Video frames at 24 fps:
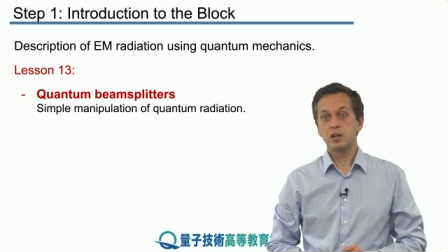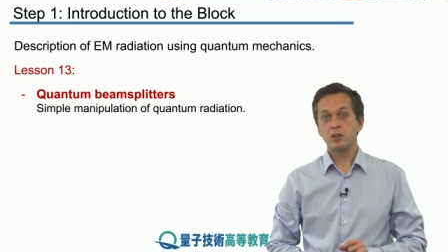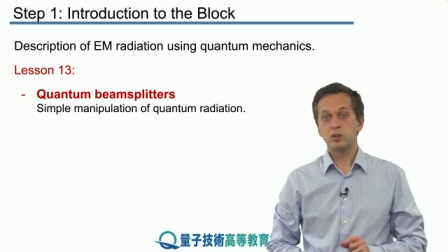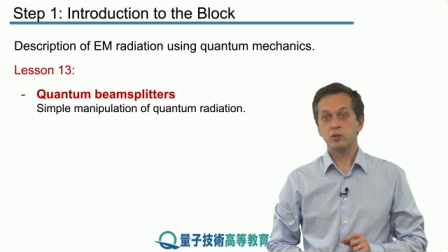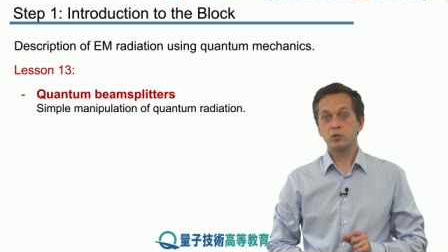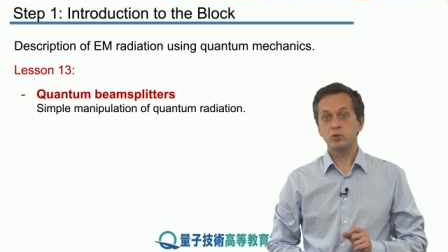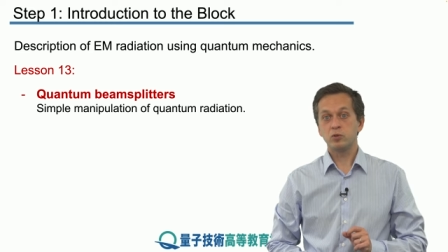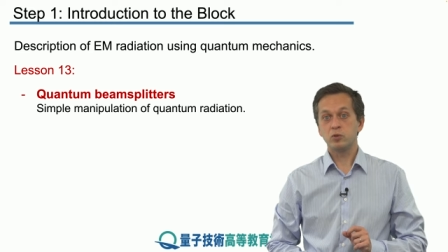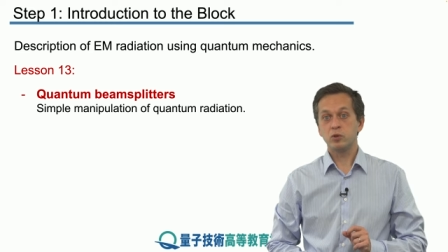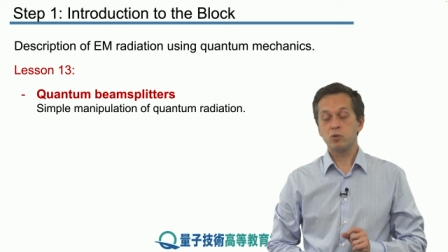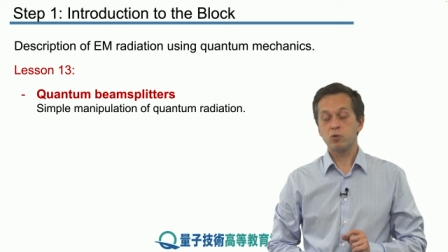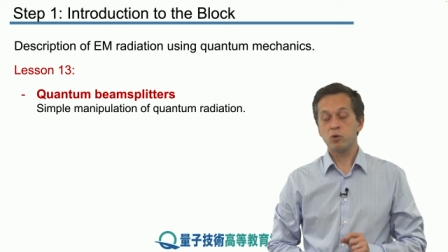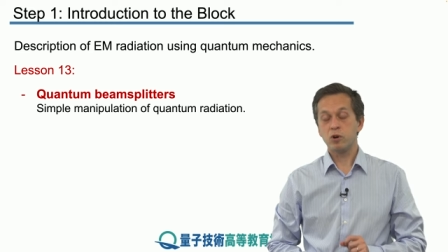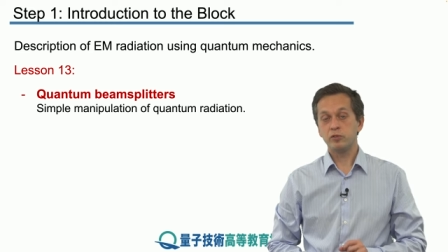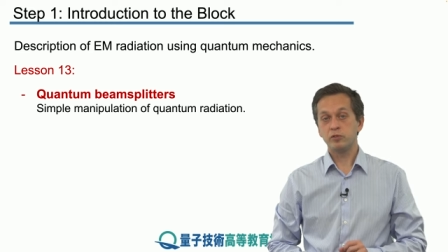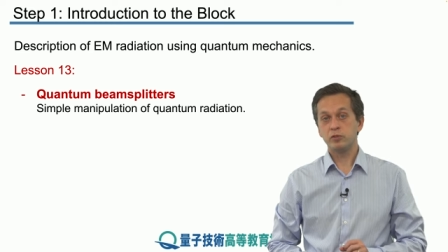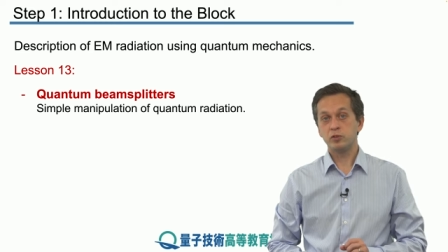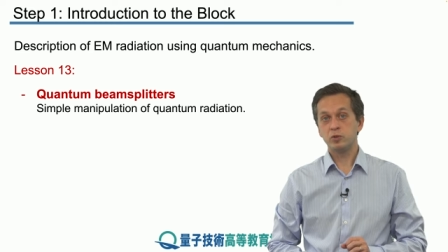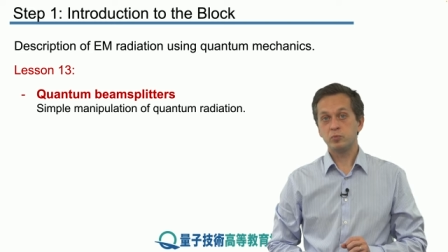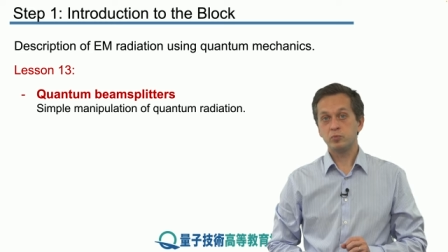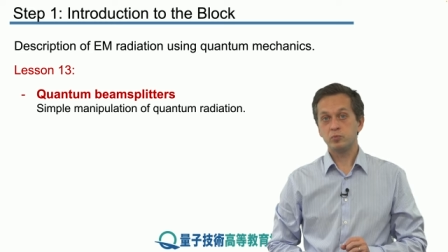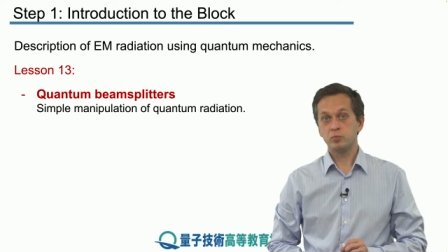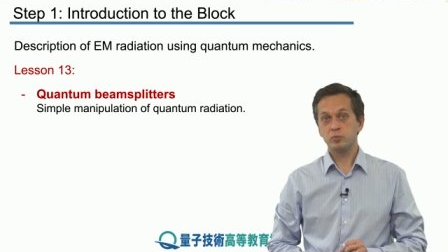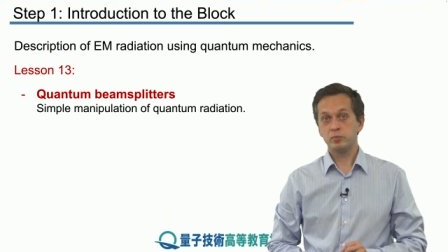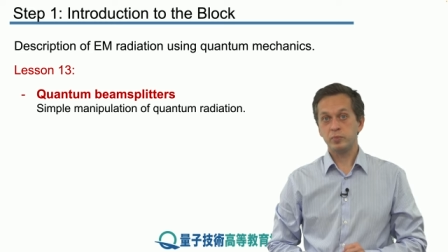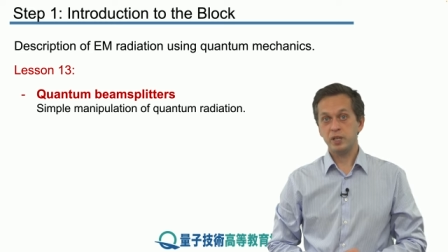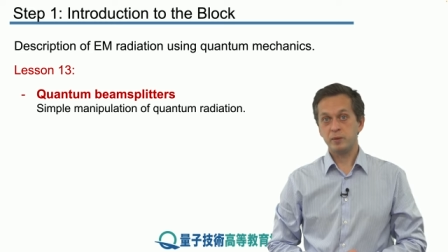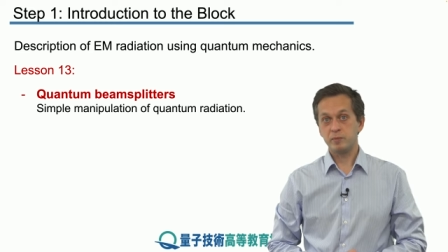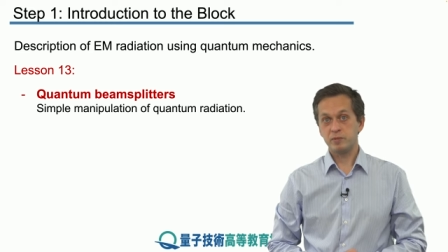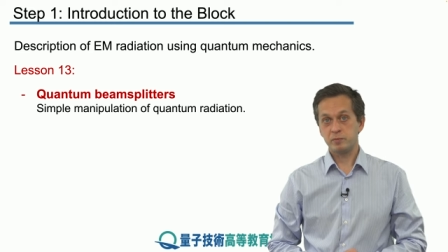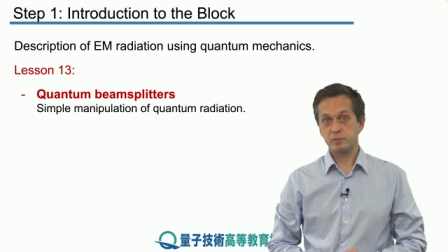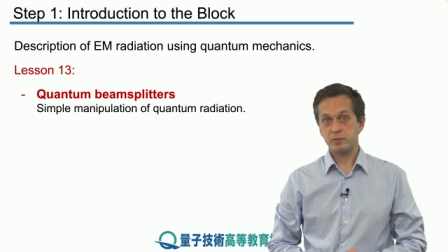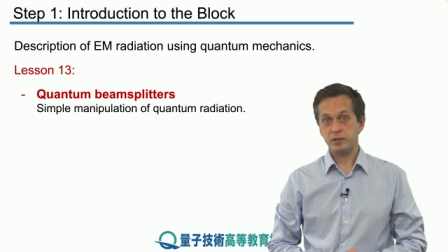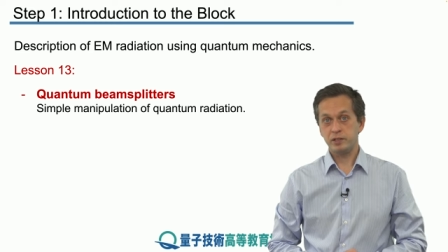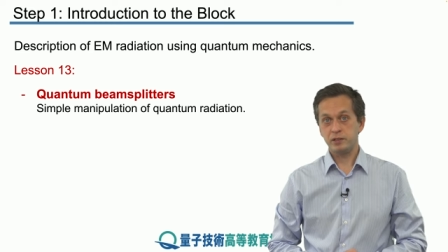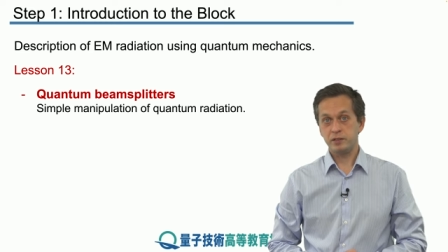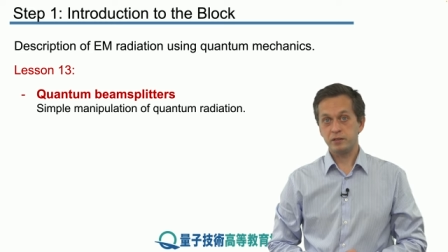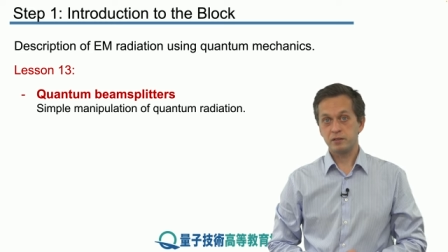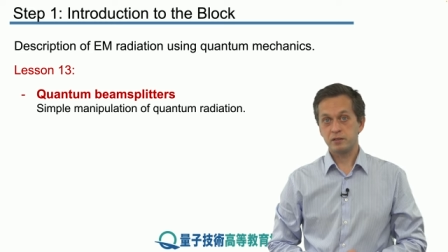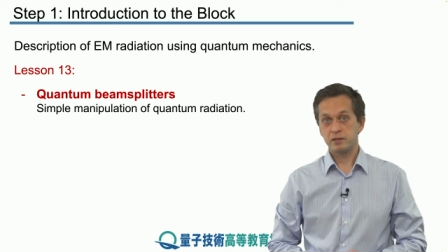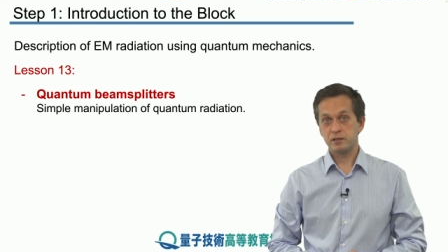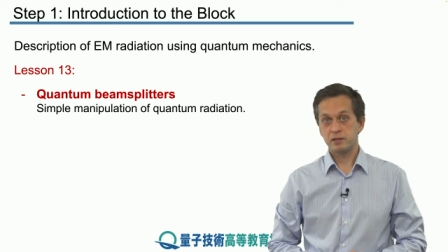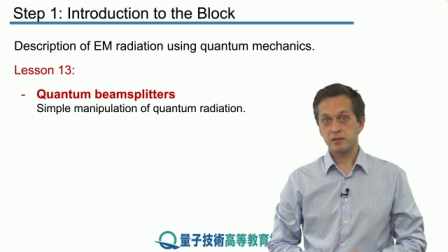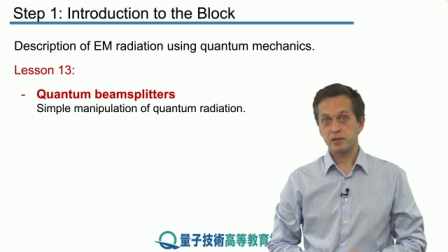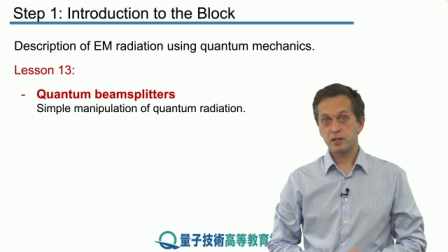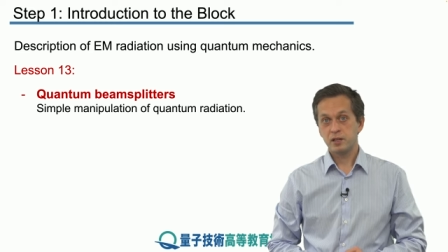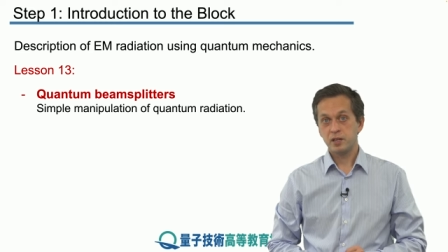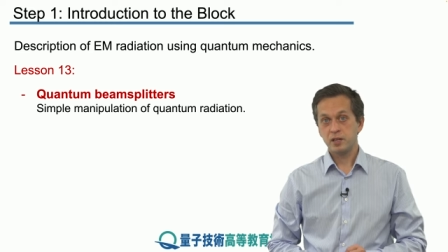to quantum beam splitters.